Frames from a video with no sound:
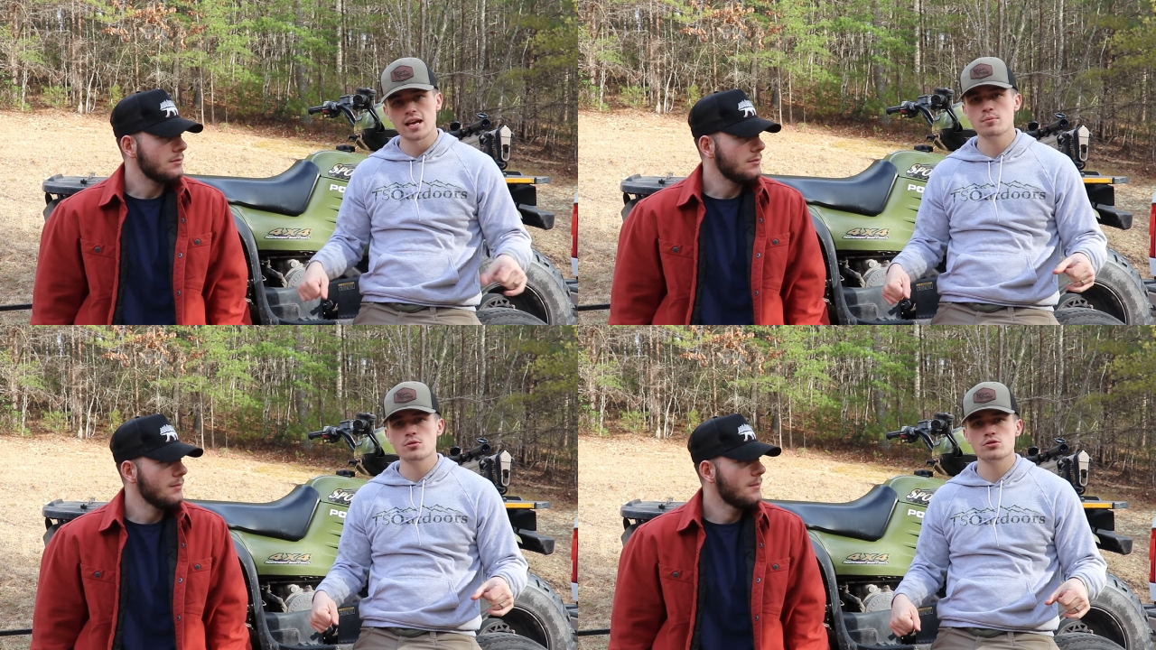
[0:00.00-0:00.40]

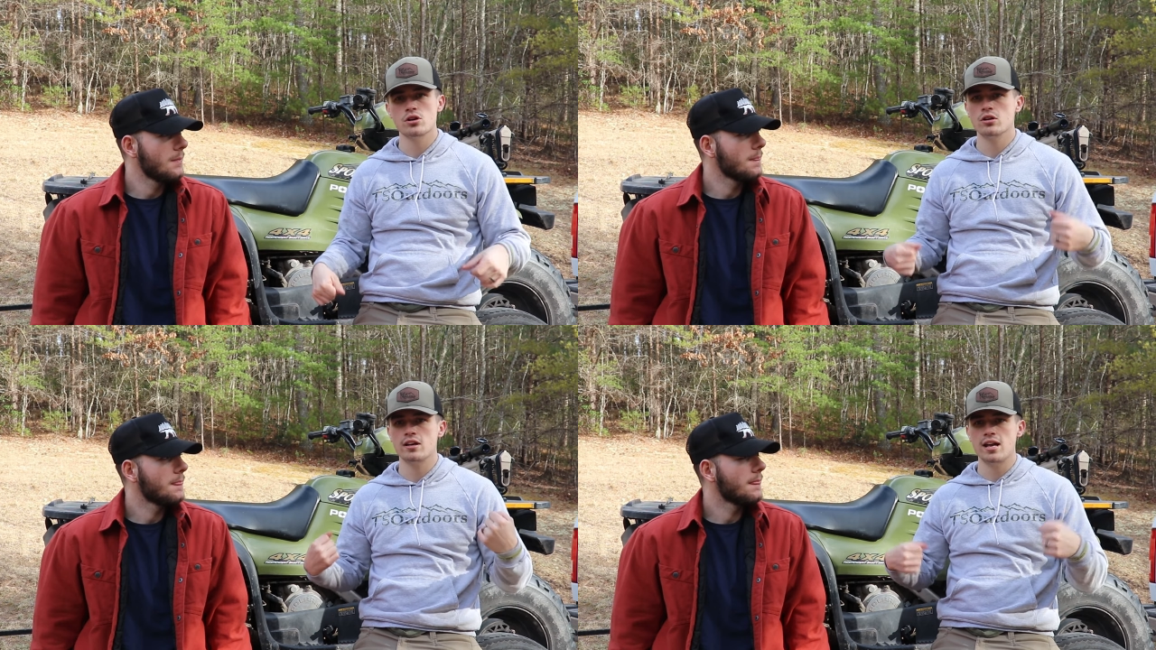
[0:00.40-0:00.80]
Speaker 1: camo
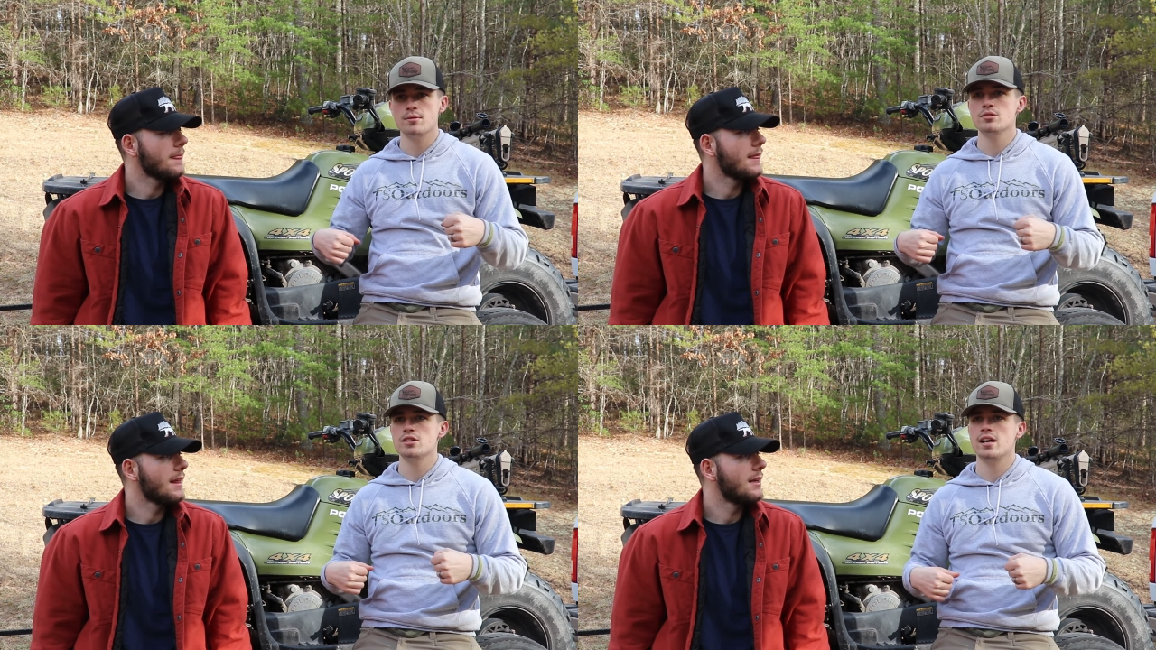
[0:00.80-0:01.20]
shirt,
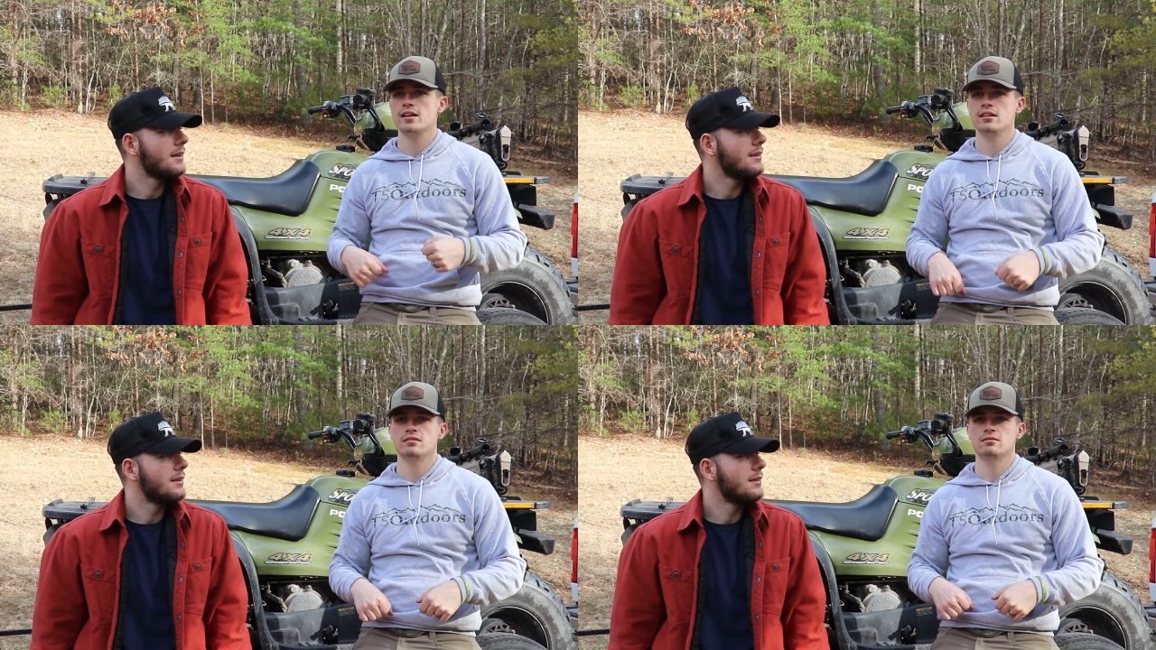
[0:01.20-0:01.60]
camo
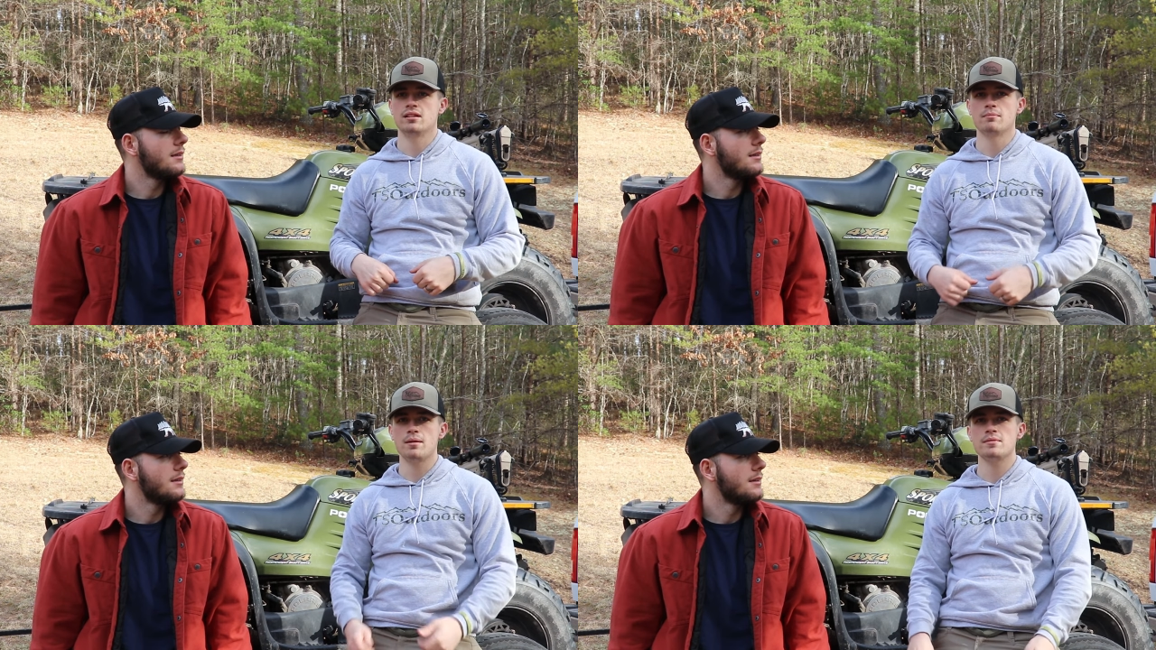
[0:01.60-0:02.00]
jacket,
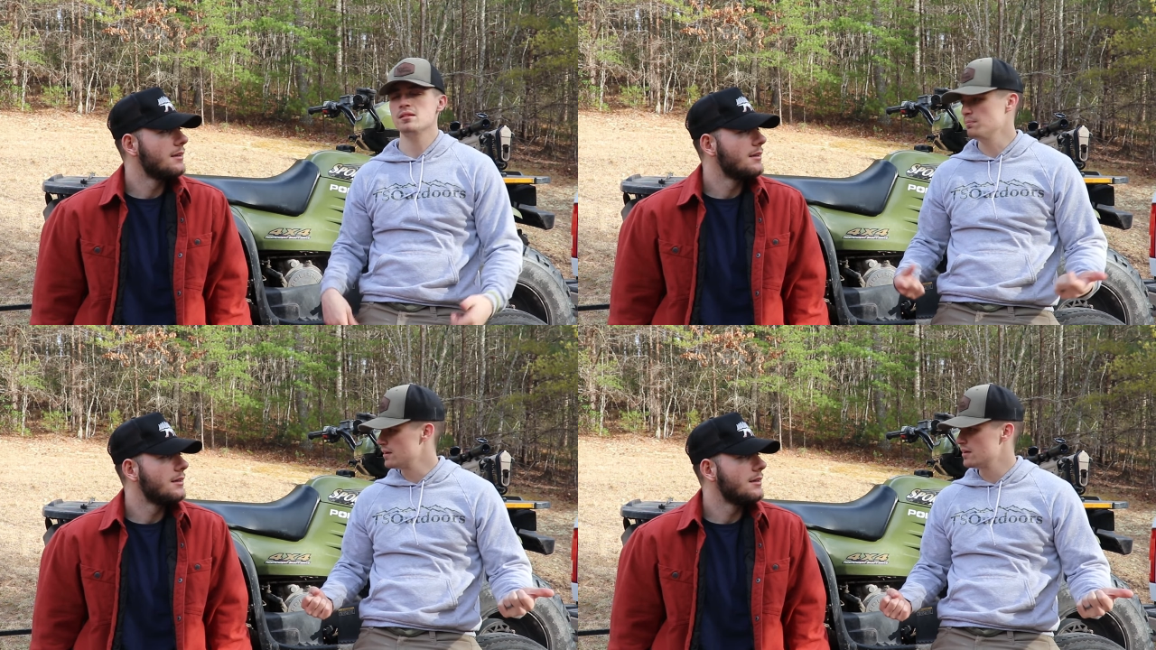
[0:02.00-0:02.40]
and maybe some